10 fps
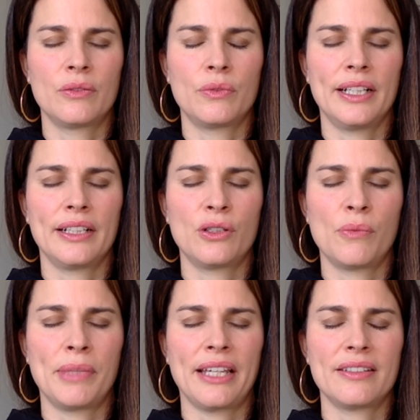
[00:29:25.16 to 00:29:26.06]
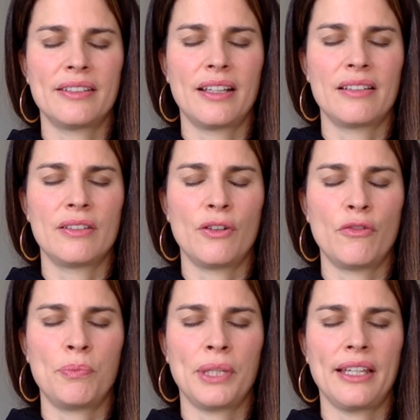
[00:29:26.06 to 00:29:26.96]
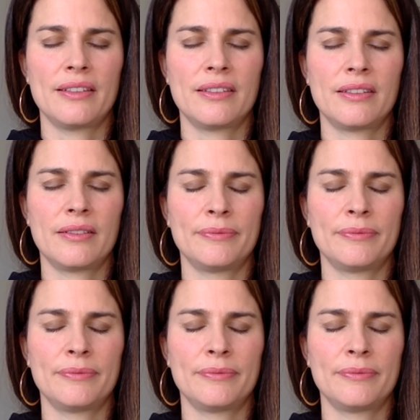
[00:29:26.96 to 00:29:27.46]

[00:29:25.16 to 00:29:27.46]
welcoming a sense of peace